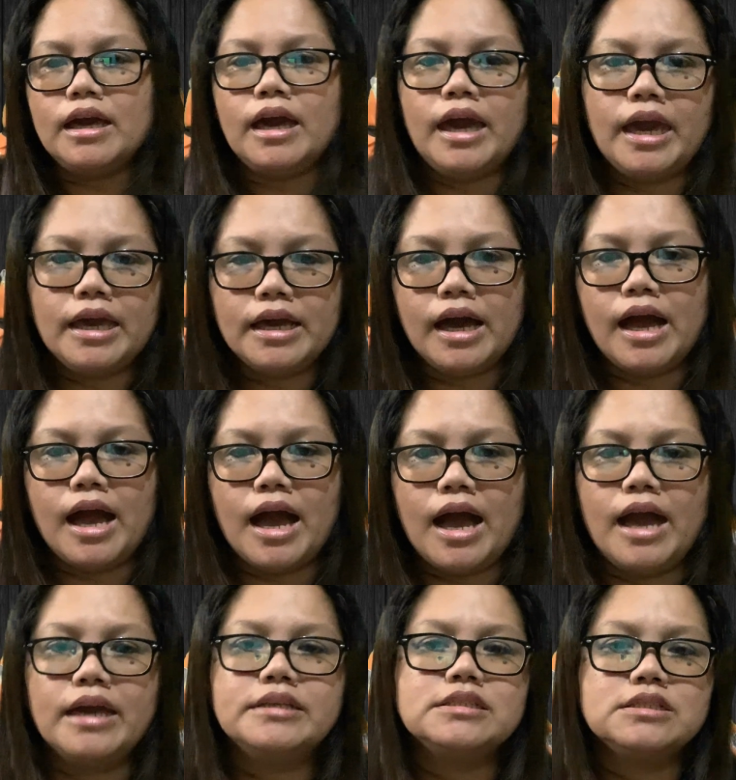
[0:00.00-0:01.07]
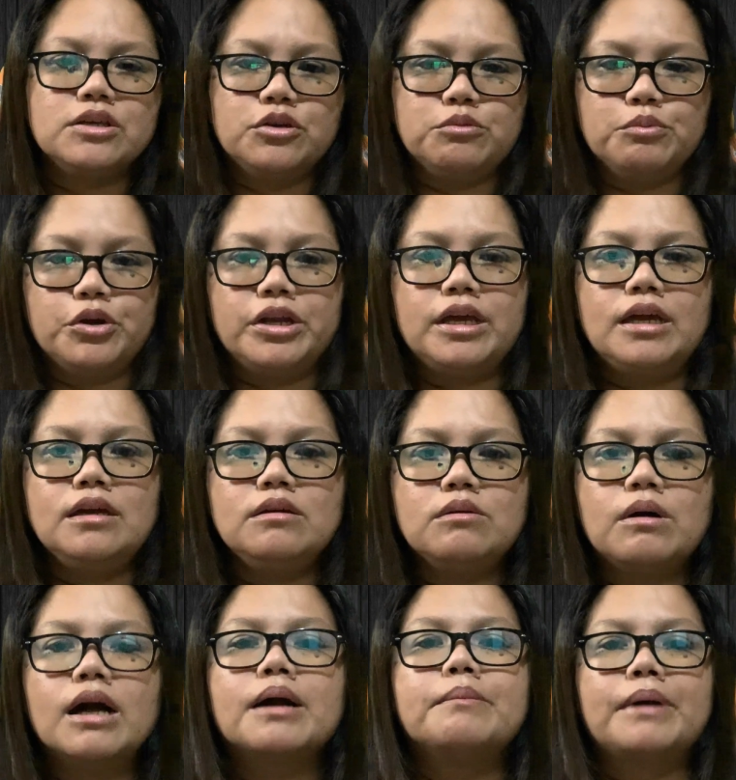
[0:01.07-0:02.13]
Hey guys, good morning.
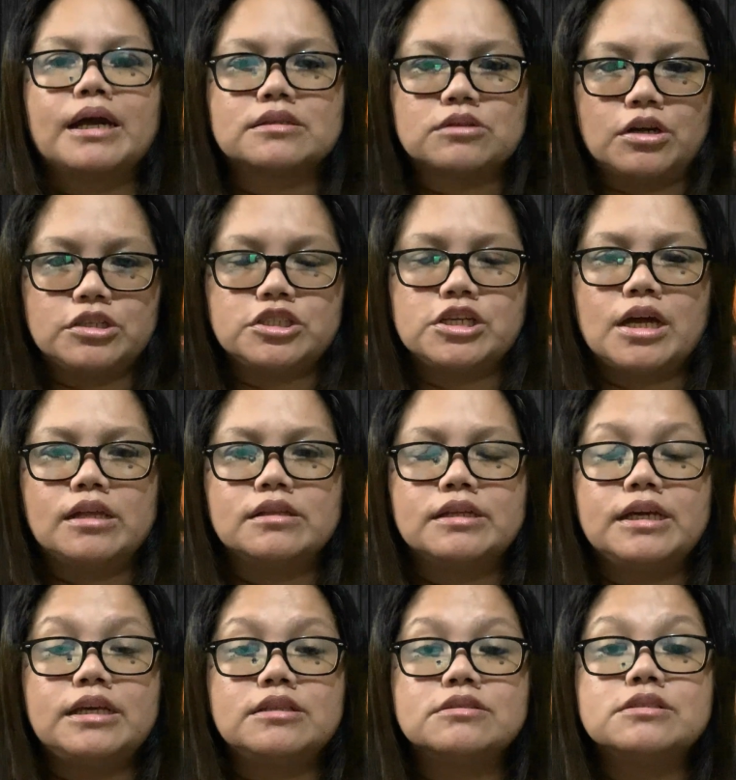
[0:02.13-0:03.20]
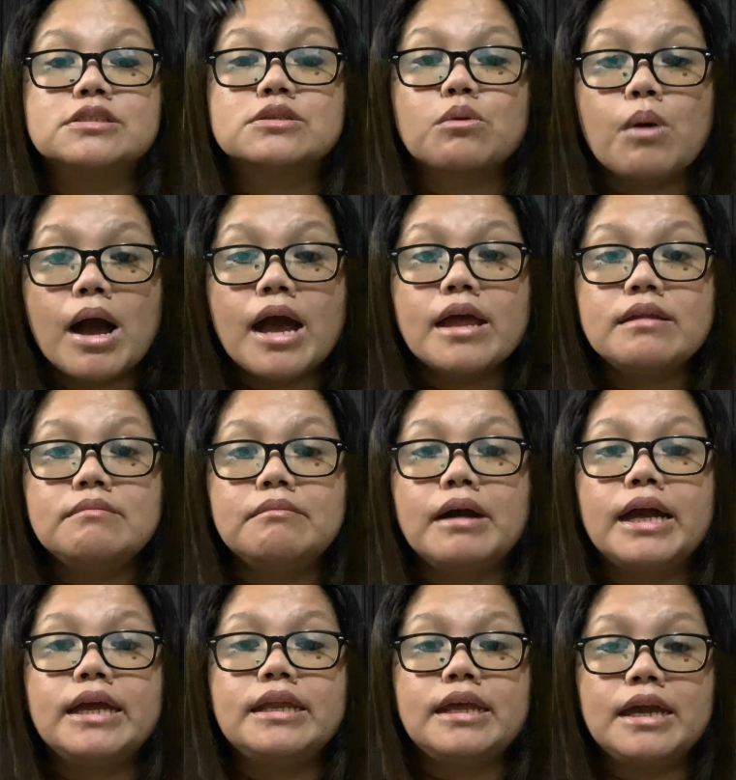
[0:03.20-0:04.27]
Welcome back to our channel, Eaton Squad.
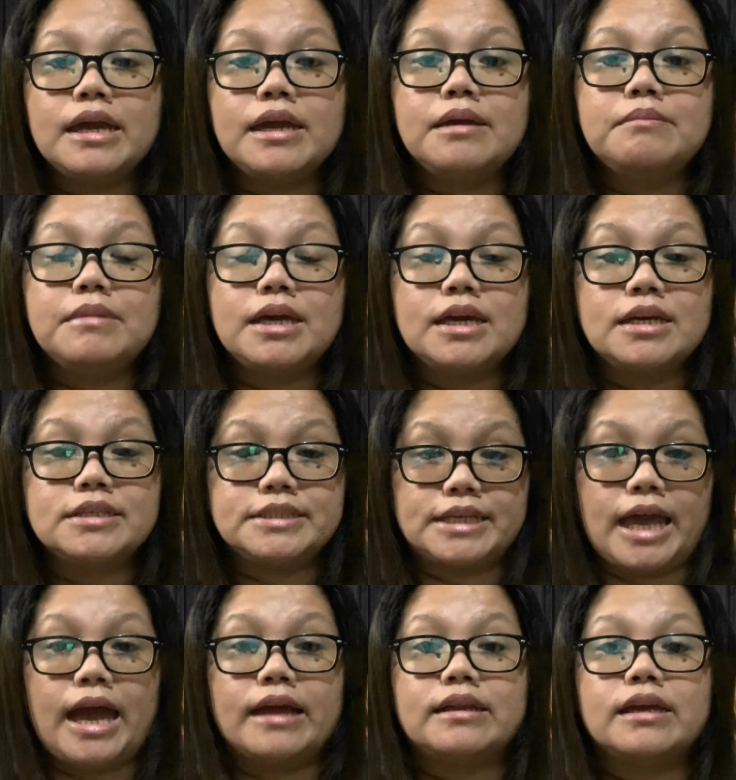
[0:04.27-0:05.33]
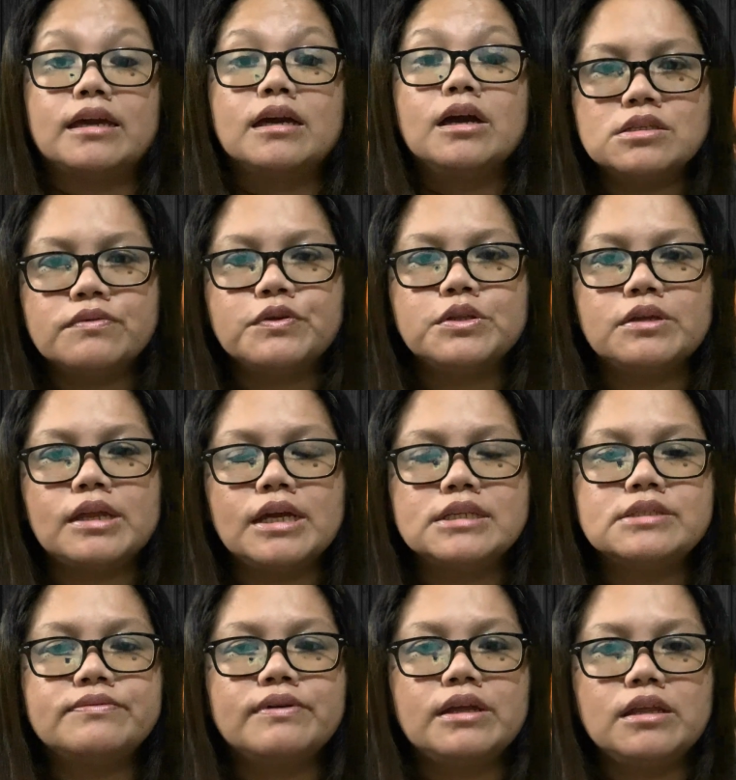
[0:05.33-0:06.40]
My name is Addie. So for
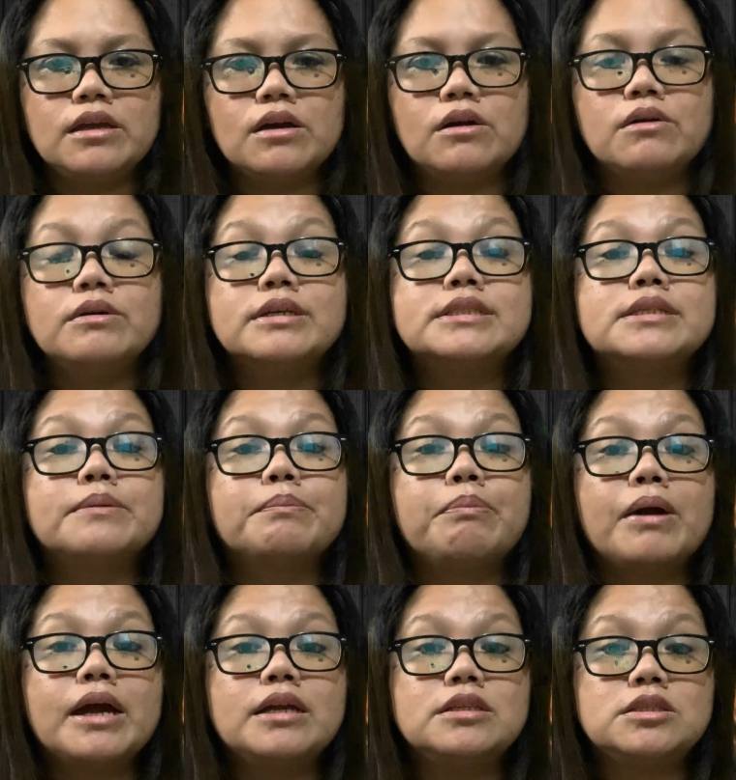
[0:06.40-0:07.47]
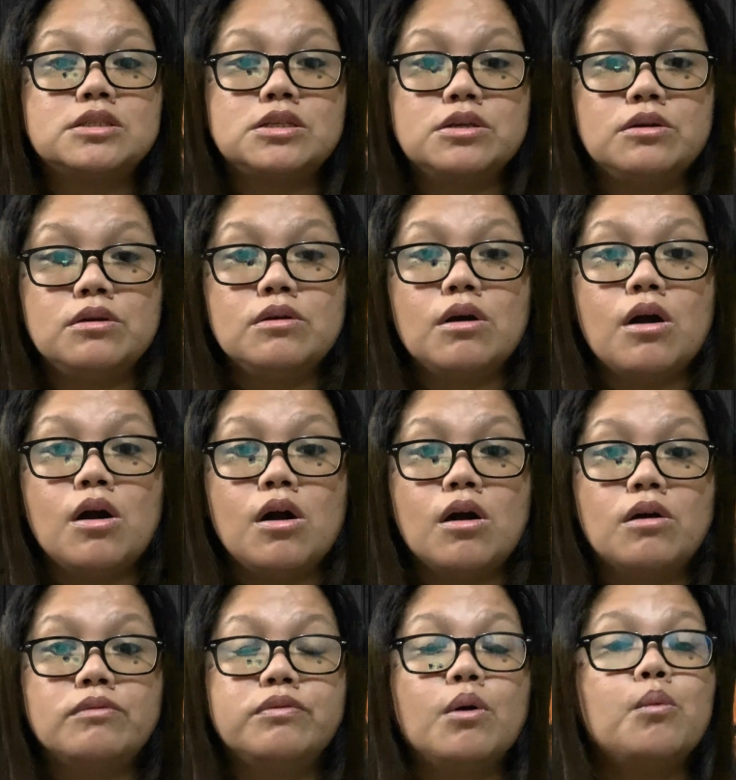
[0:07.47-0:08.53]
today's video is the part 2
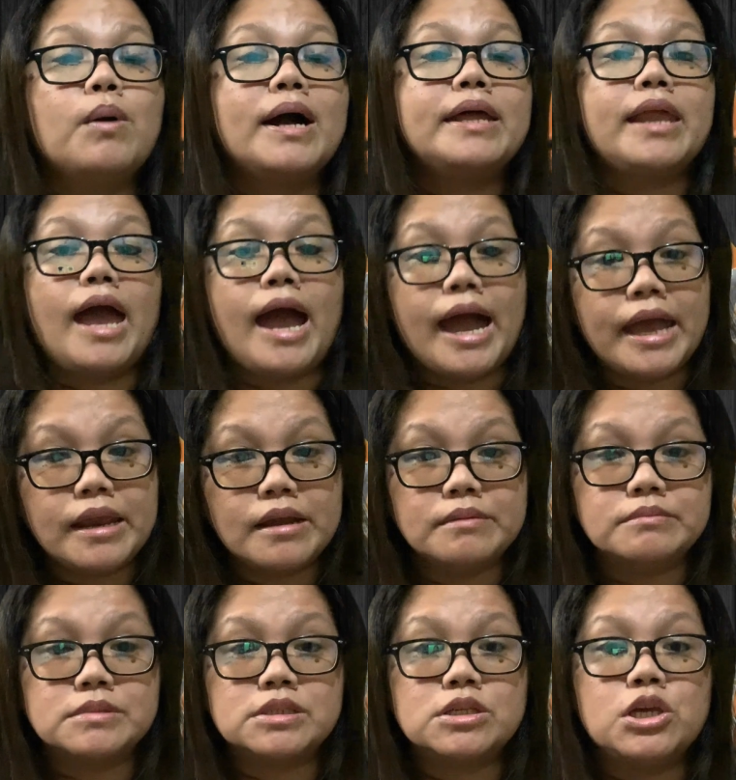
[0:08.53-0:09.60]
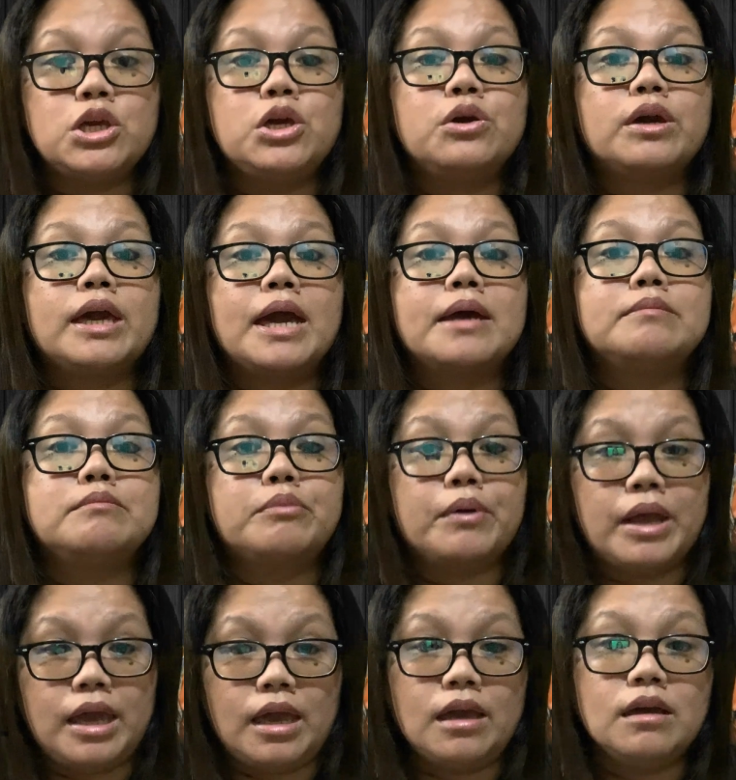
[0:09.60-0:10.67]
of what items you can
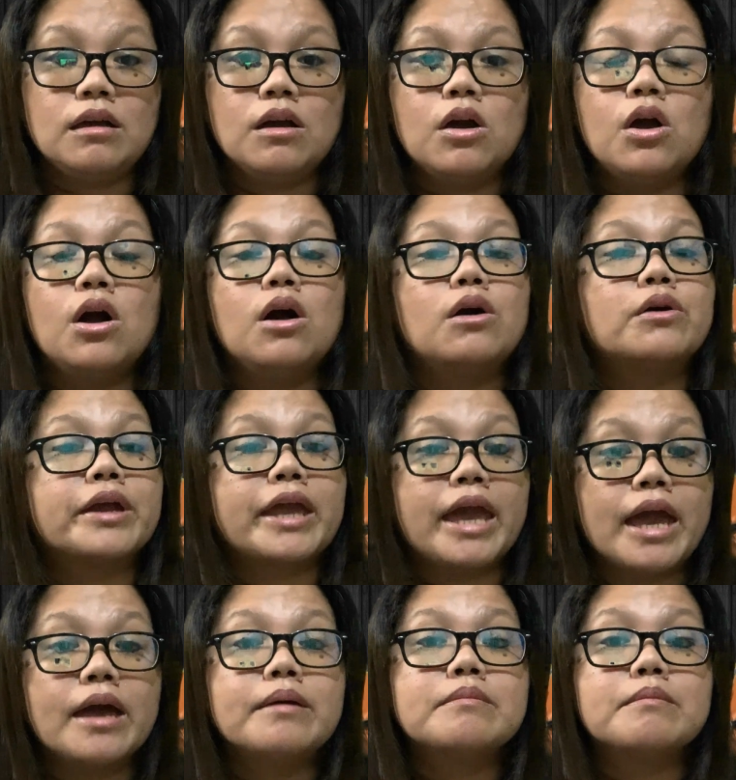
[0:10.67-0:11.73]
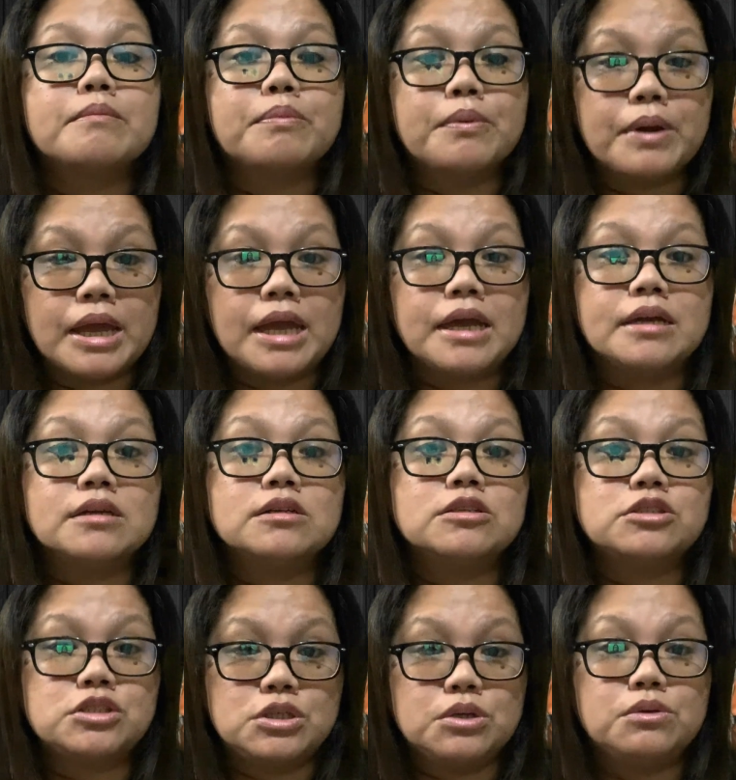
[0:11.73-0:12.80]
bring or can't bring
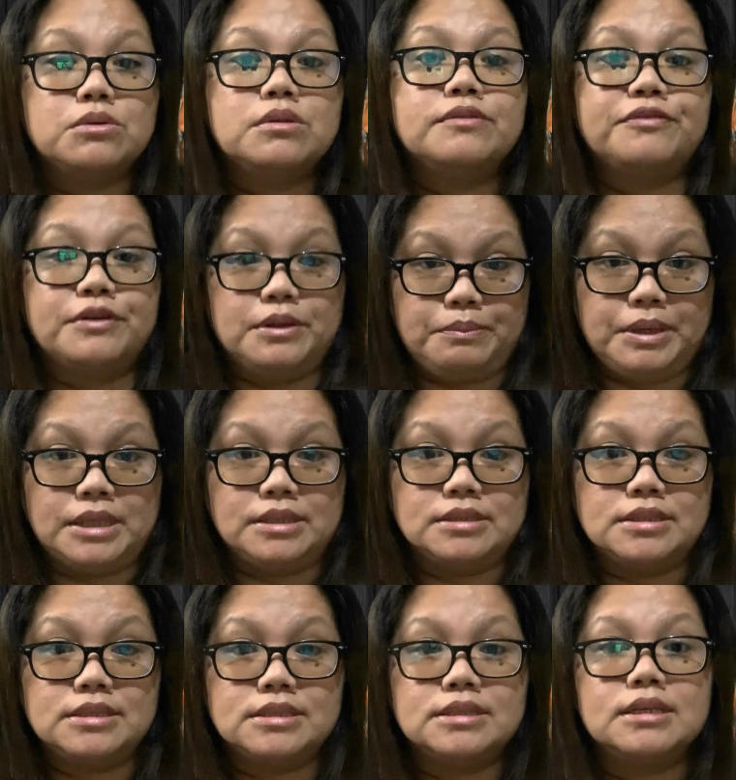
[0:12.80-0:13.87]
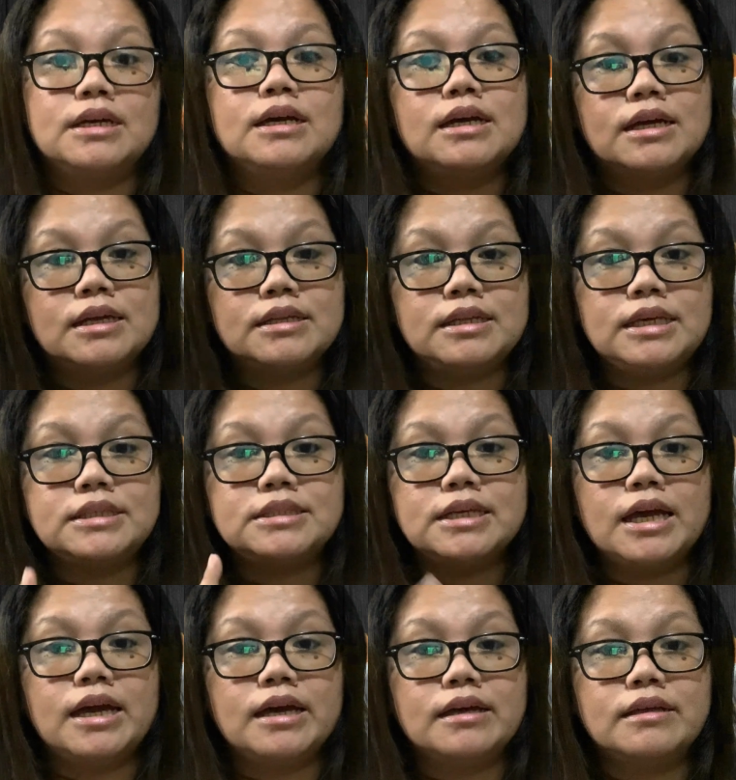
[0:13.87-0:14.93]
to the Philippines.
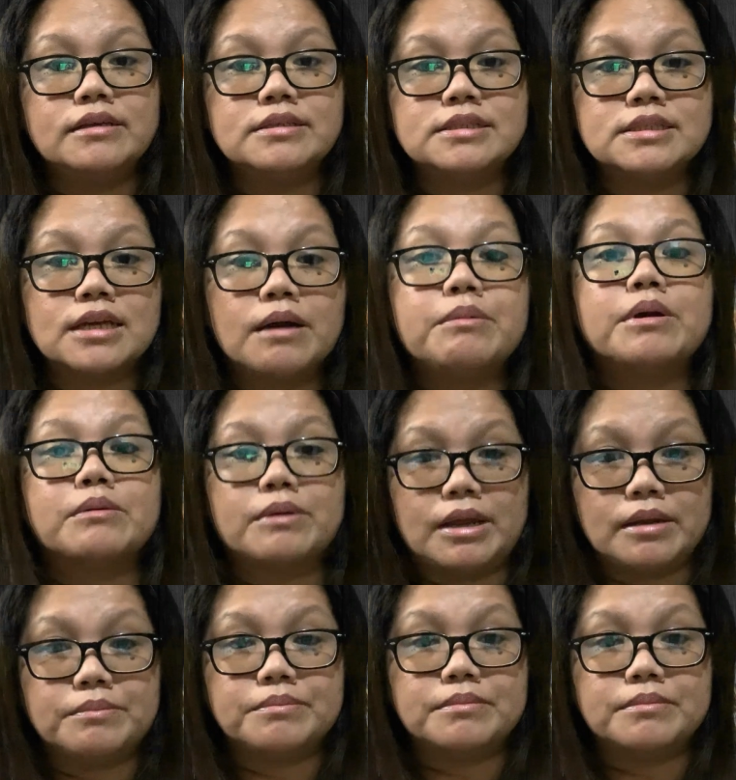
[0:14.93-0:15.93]
Details coming right.